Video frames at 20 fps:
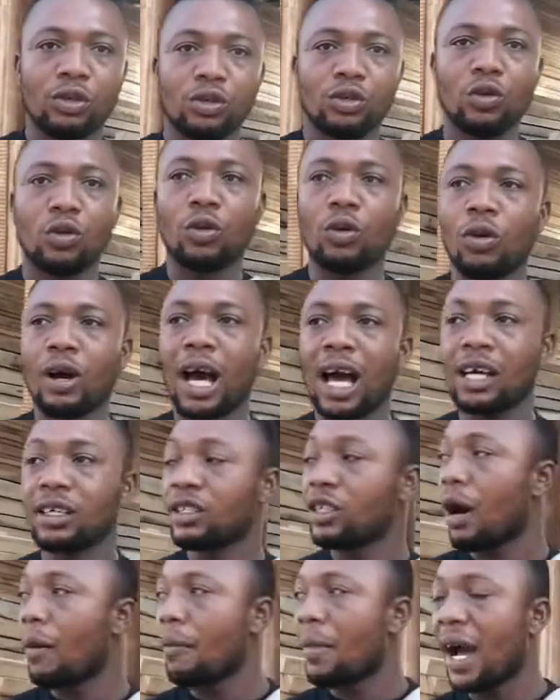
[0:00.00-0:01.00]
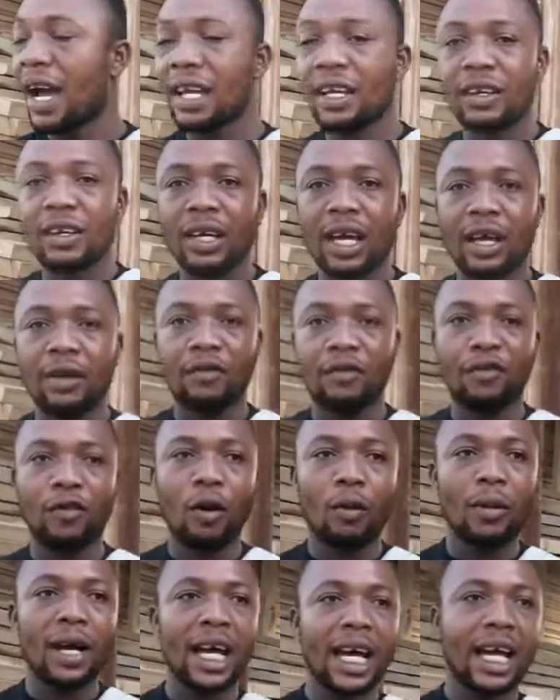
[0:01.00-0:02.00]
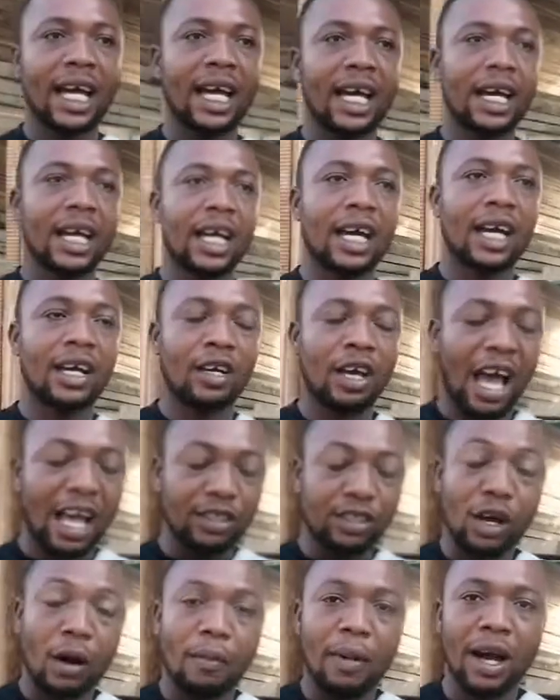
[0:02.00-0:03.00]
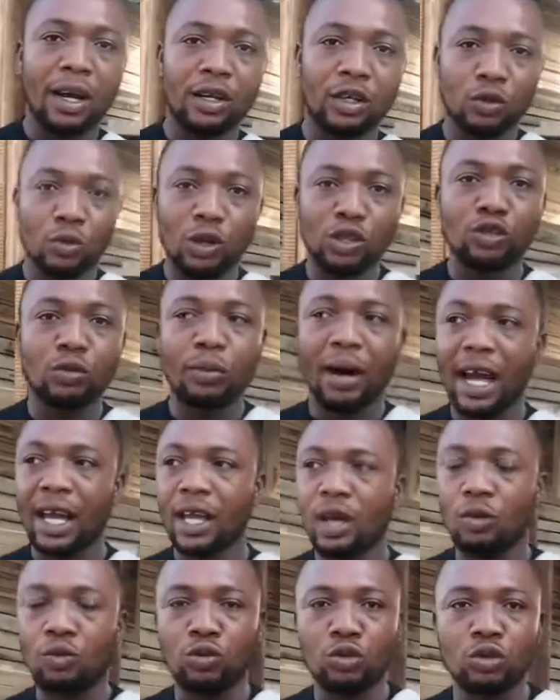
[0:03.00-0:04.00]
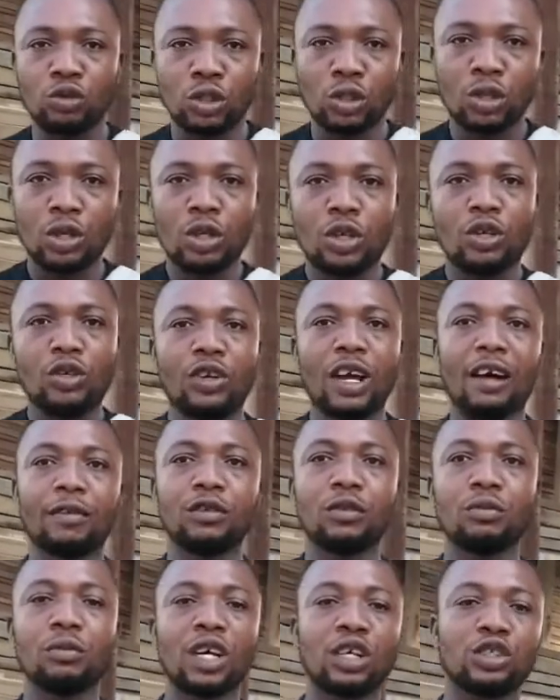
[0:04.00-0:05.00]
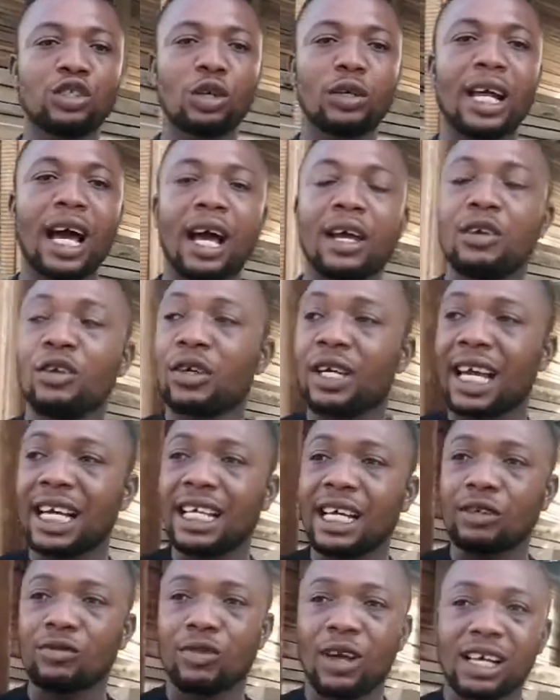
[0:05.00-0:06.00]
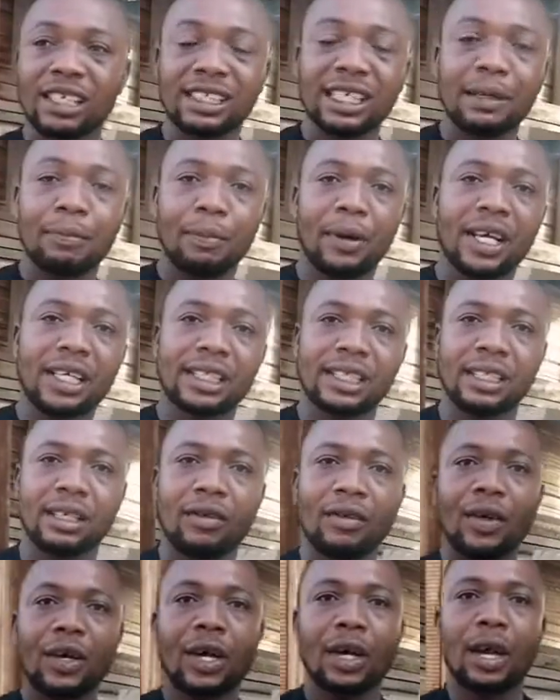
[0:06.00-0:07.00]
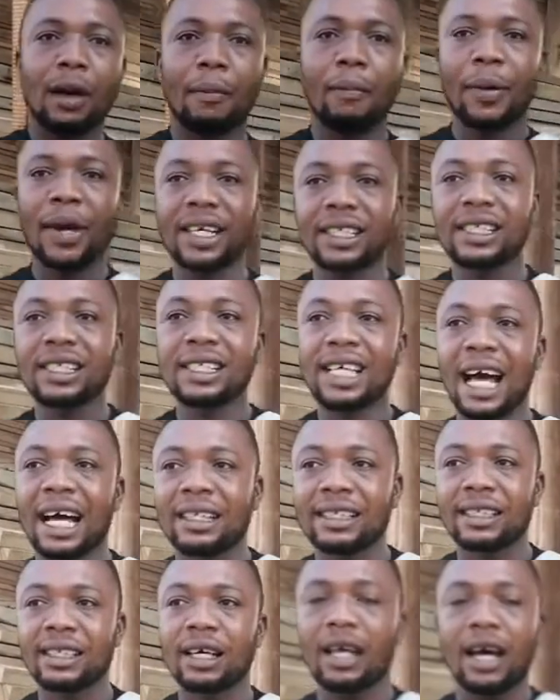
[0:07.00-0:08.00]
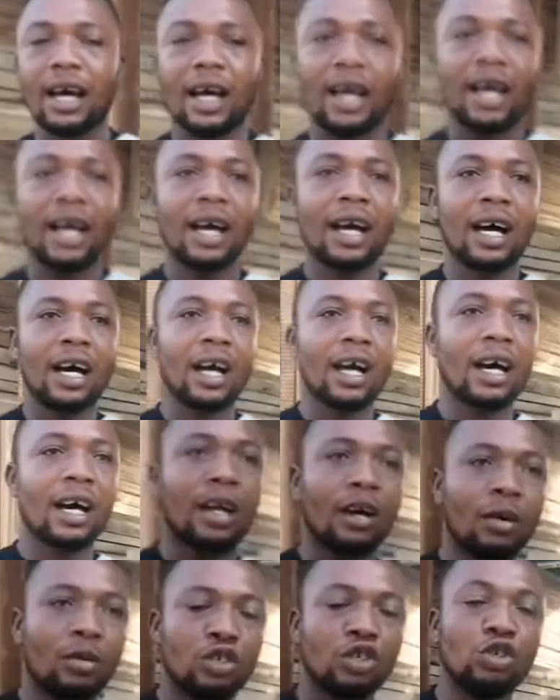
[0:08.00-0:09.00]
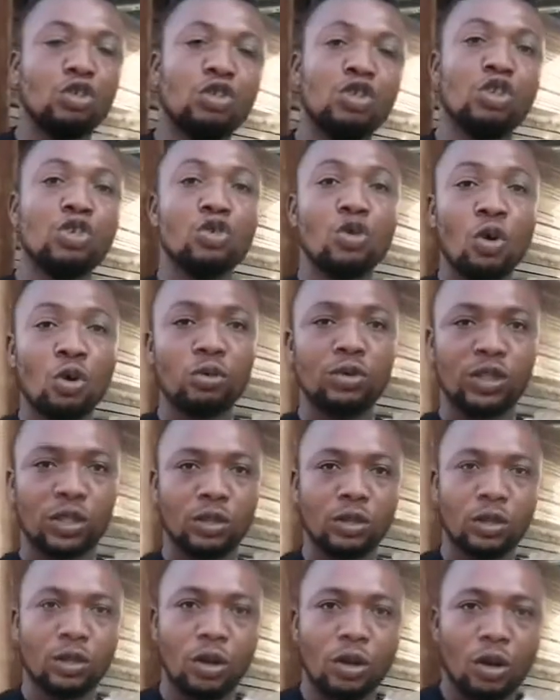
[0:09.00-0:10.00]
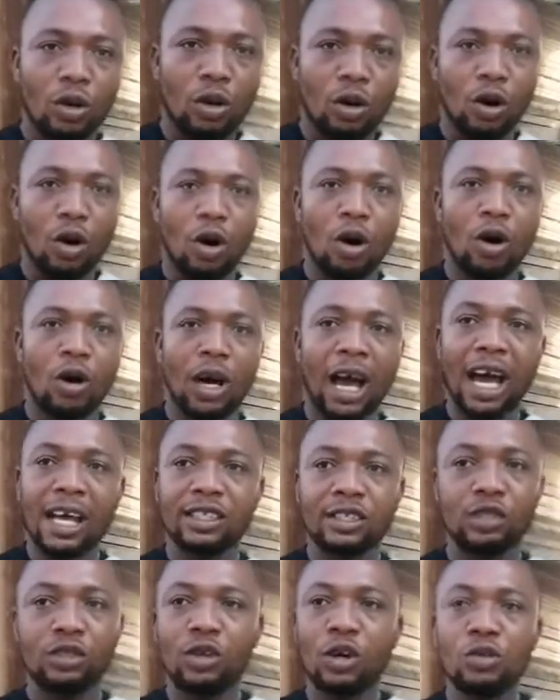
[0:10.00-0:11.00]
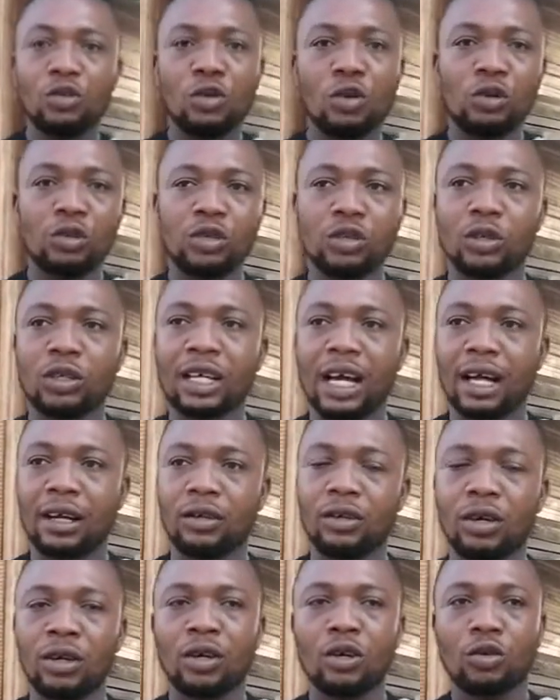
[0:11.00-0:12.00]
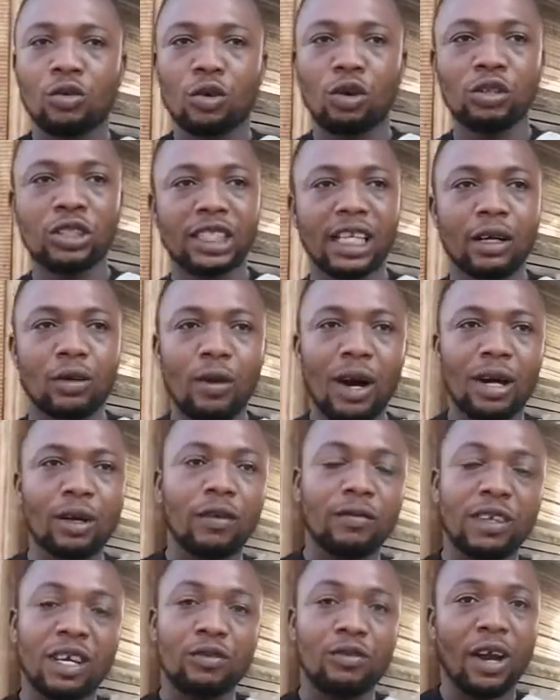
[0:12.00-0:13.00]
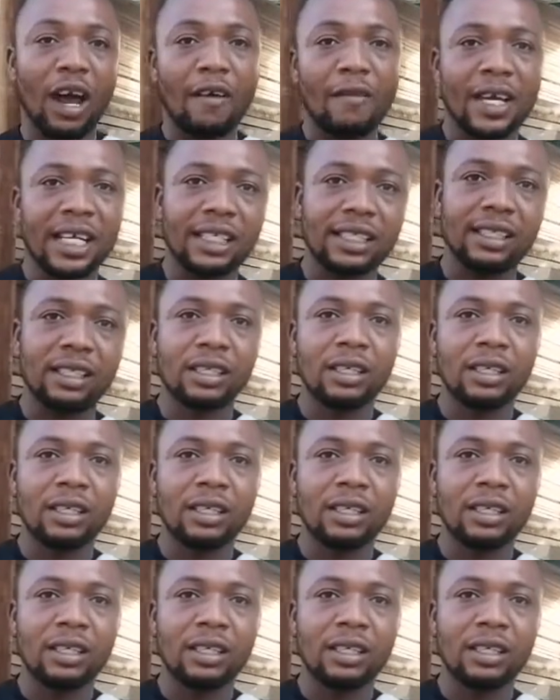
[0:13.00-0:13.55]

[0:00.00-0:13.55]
So as you are buying from you want to buy a wood, you have to make sure that you get a trusted person, a person that you knows, or as you don't know, so you can cross check one of the drivers